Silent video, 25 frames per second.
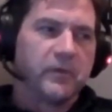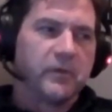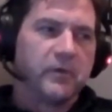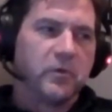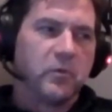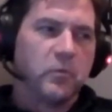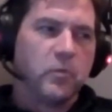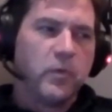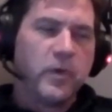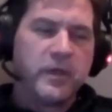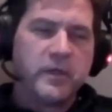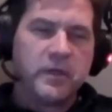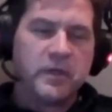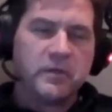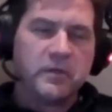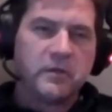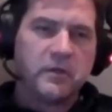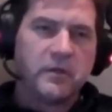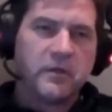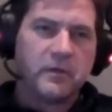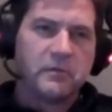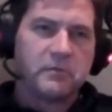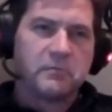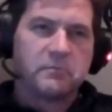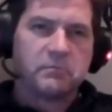we can
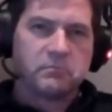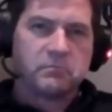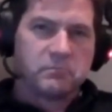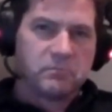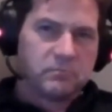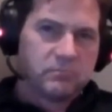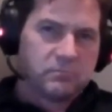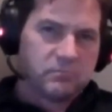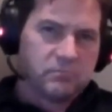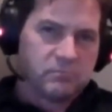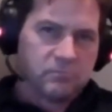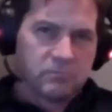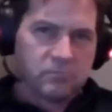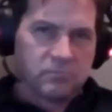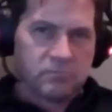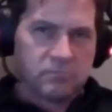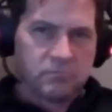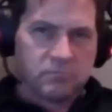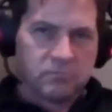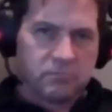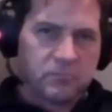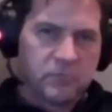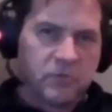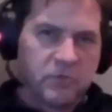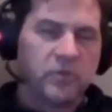
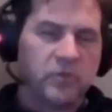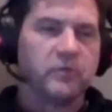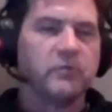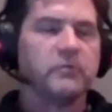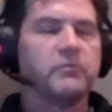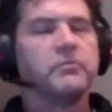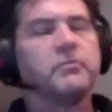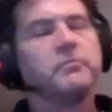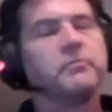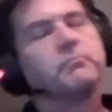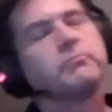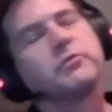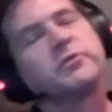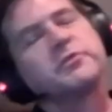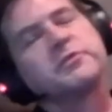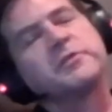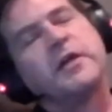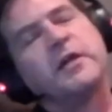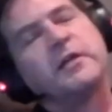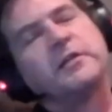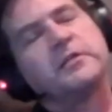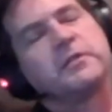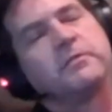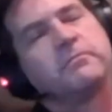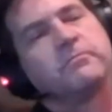sort of
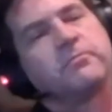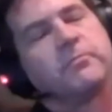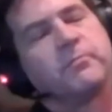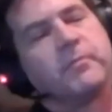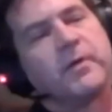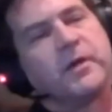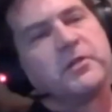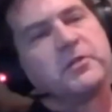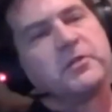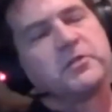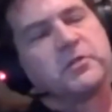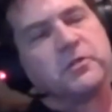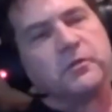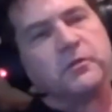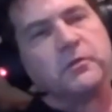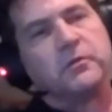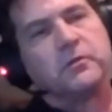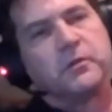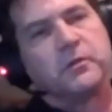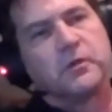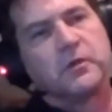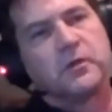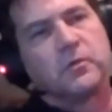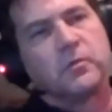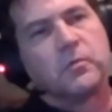protect information
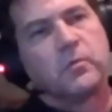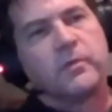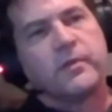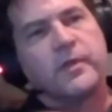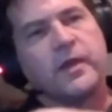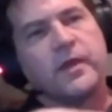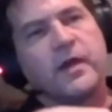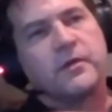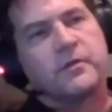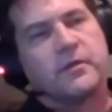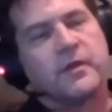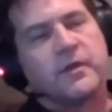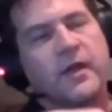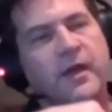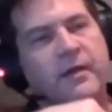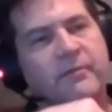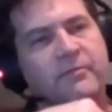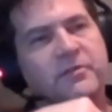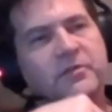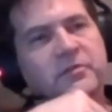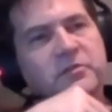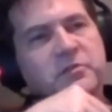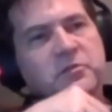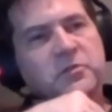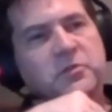without
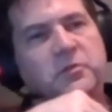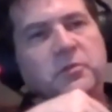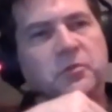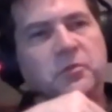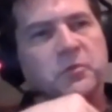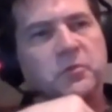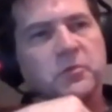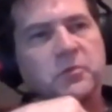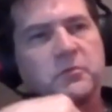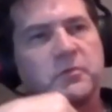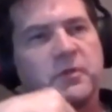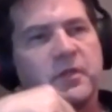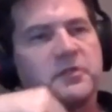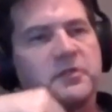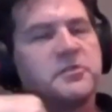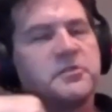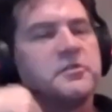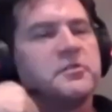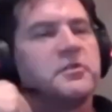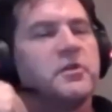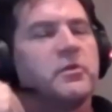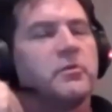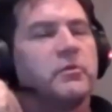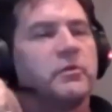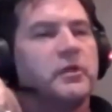having to
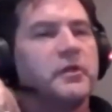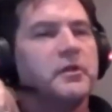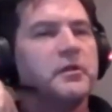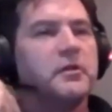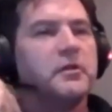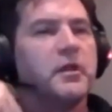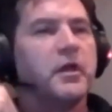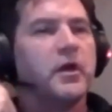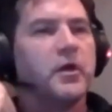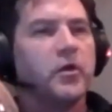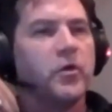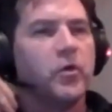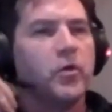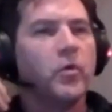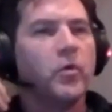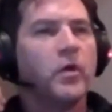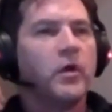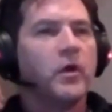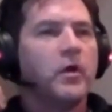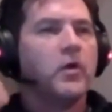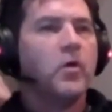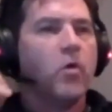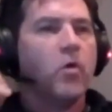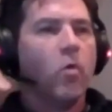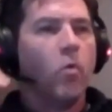necessarily know
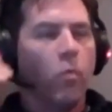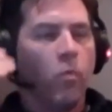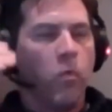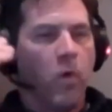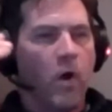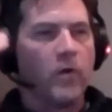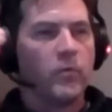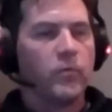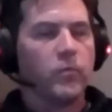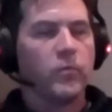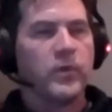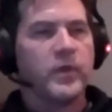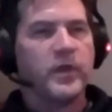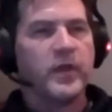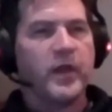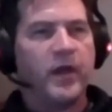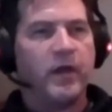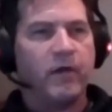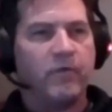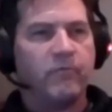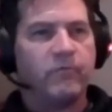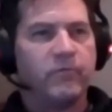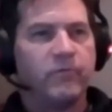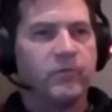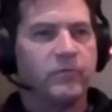what we
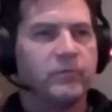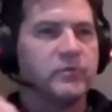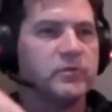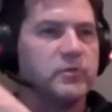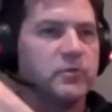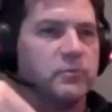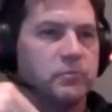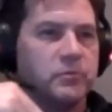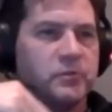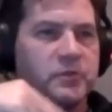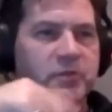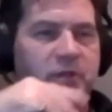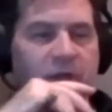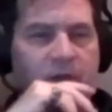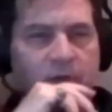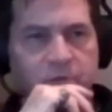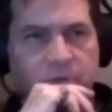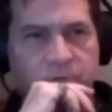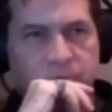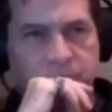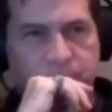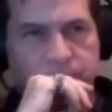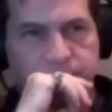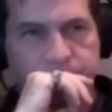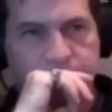have to
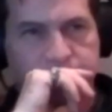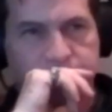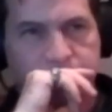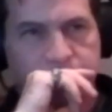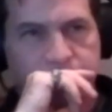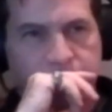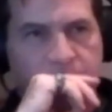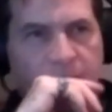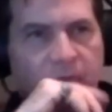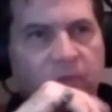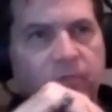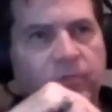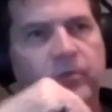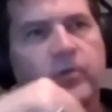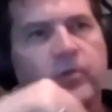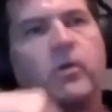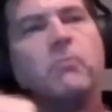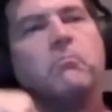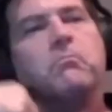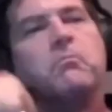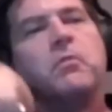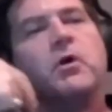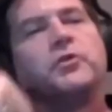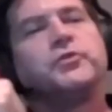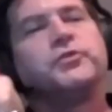protect. There are
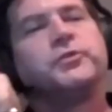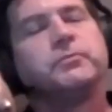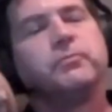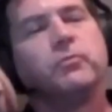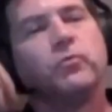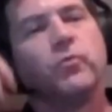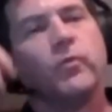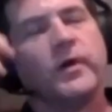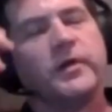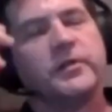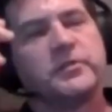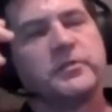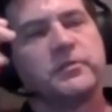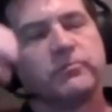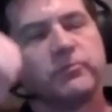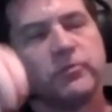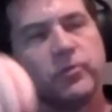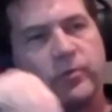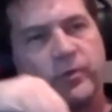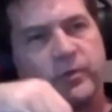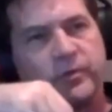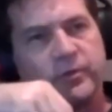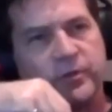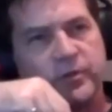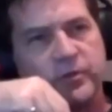multiple ways of
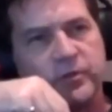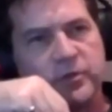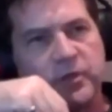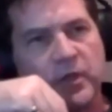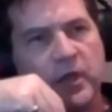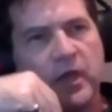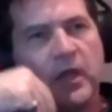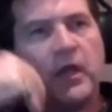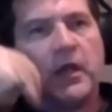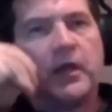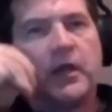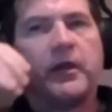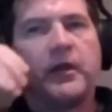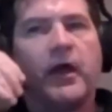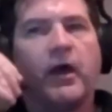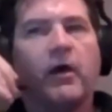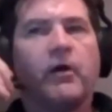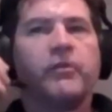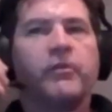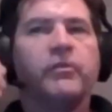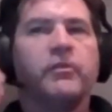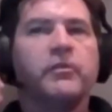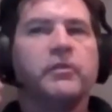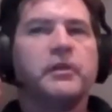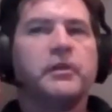doing this. Now,
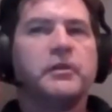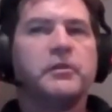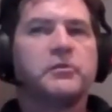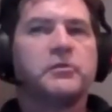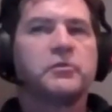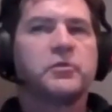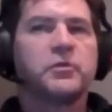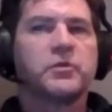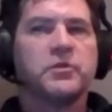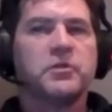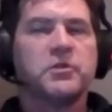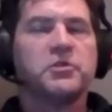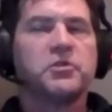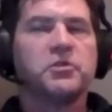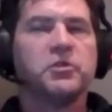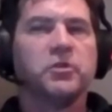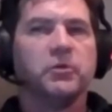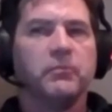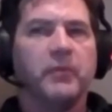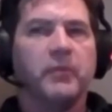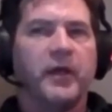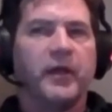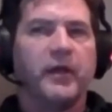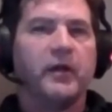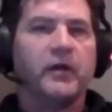in the traditional
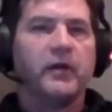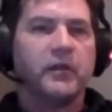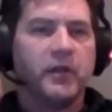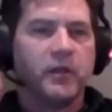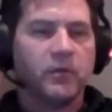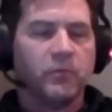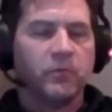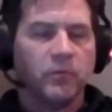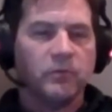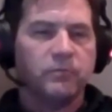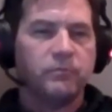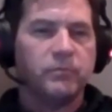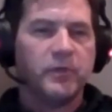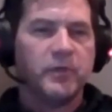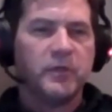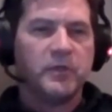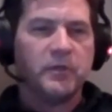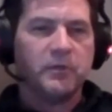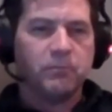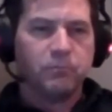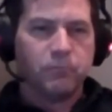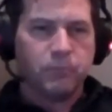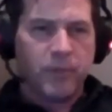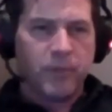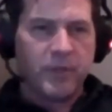manner, it would
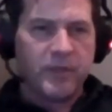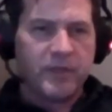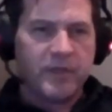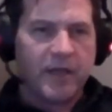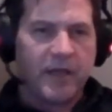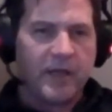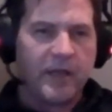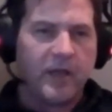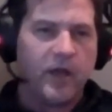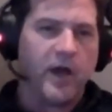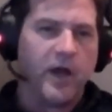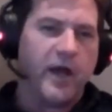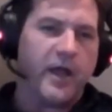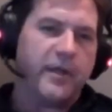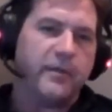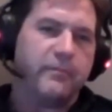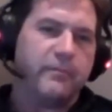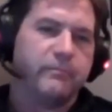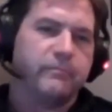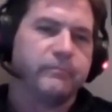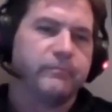be PKI.